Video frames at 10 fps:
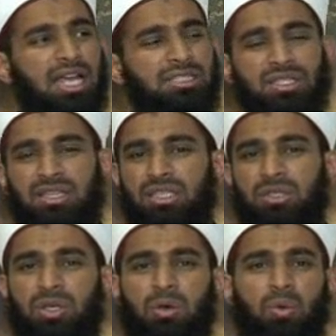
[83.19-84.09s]
and you think
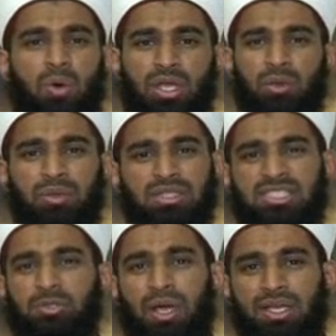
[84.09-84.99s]
you can walk it with
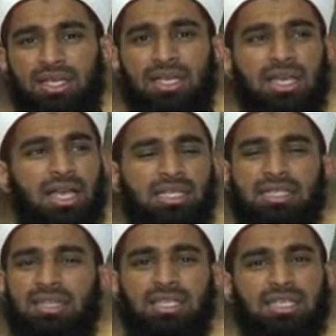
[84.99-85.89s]
the swagger
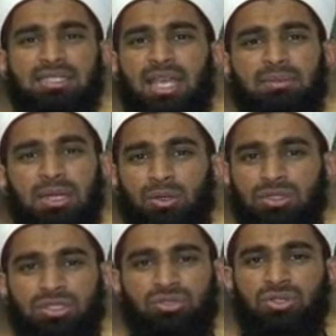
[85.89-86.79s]
and you think you're 10 men on the